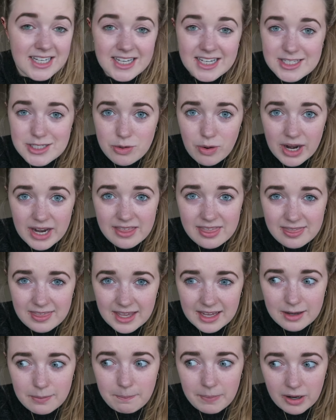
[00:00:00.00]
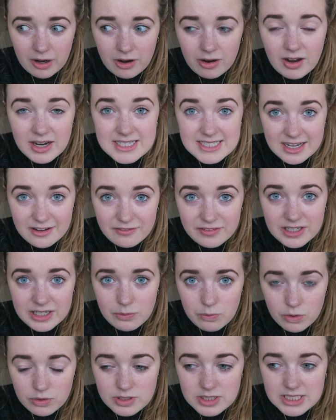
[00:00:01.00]
It's quite a thick bar. I definitely
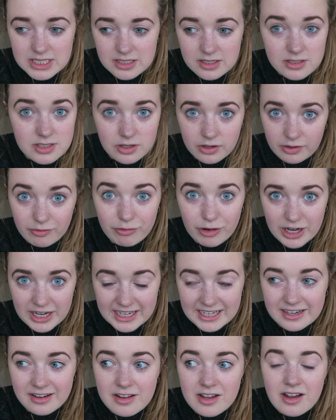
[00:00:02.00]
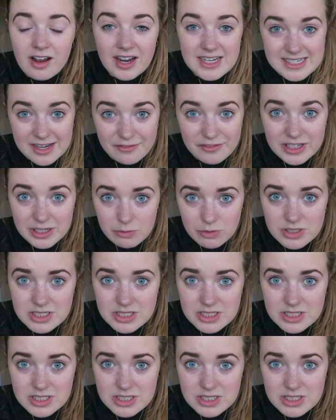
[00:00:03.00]
wanted, sorry, ring. I definitely